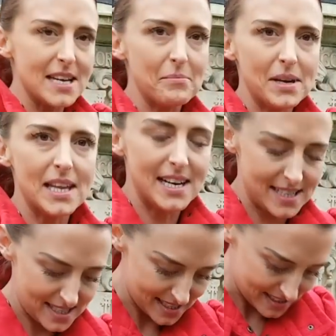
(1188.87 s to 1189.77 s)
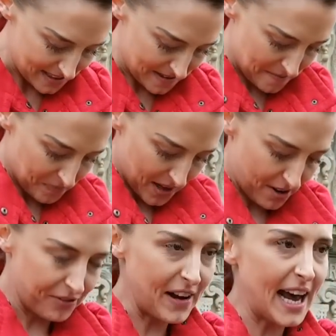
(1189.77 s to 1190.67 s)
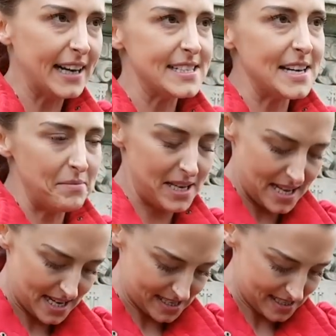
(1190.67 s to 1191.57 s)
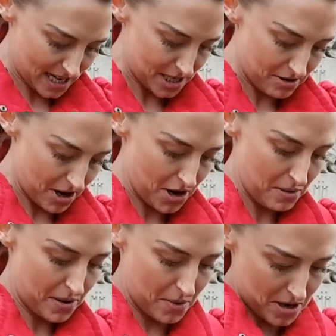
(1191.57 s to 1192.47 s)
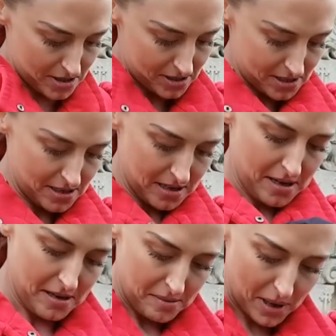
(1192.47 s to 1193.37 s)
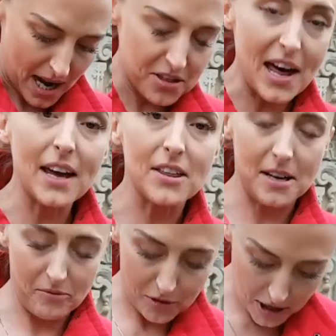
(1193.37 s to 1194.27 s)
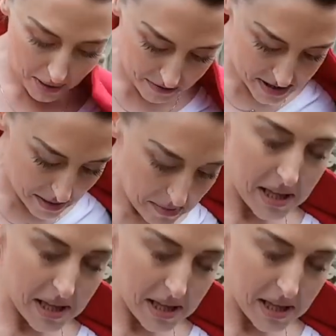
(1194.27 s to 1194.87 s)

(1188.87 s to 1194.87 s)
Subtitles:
sent me this. A fan sent me this. I don't know who it was, but I thank them for whoever sent me